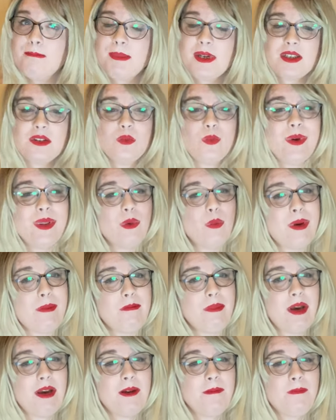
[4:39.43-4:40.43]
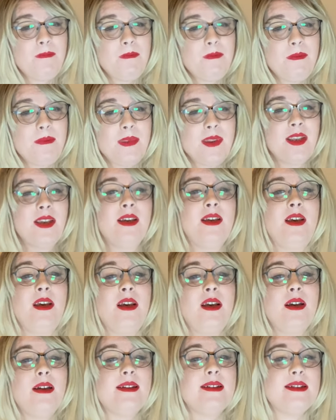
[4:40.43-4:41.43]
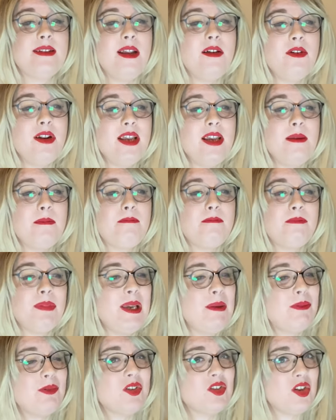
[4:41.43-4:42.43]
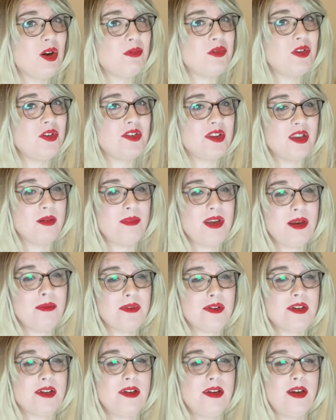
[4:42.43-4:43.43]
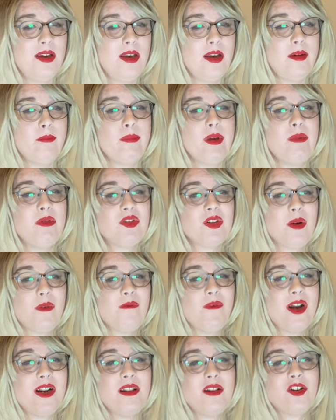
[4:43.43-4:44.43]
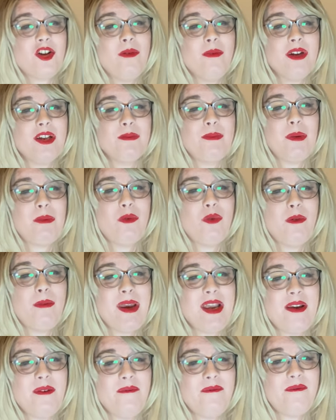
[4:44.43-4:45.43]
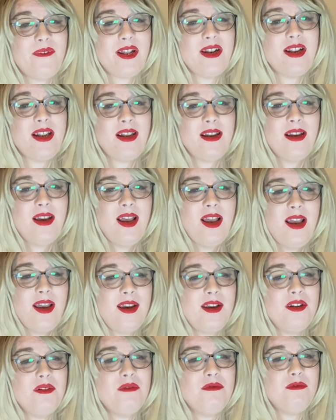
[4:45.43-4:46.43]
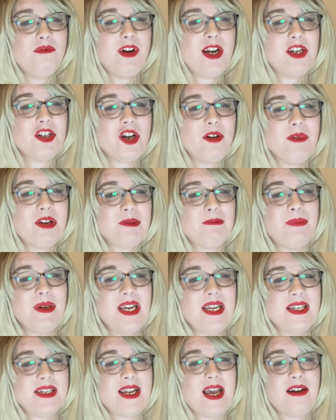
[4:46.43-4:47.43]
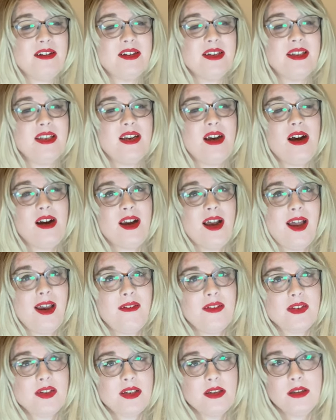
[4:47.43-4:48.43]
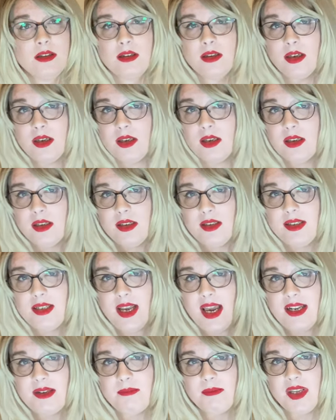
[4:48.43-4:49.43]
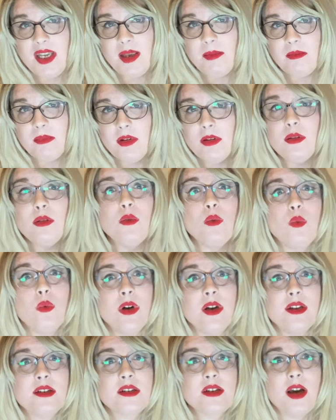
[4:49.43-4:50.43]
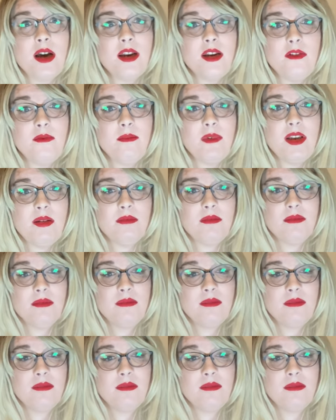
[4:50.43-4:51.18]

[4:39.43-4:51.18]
but with a whimper. Slowly, people stopped using the memes. People stopped finding the comics people were making funny, and Rage Comics petered out into the archives. The dead meme, the worst kind of meme.